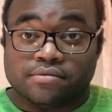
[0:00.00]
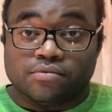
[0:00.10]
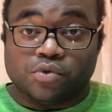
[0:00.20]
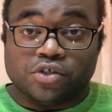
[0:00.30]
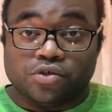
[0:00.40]

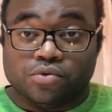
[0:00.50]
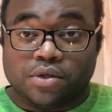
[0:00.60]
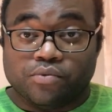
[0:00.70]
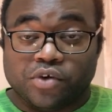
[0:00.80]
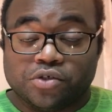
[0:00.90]
once you
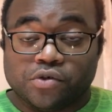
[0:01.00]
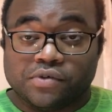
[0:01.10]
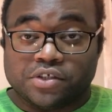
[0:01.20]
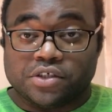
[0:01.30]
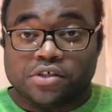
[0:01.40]
reach over
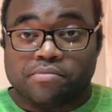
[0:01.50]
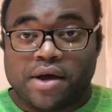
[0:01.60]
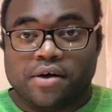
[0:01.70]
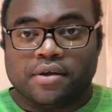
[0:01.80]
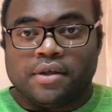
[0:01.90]
a certain
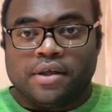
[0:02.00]
amount,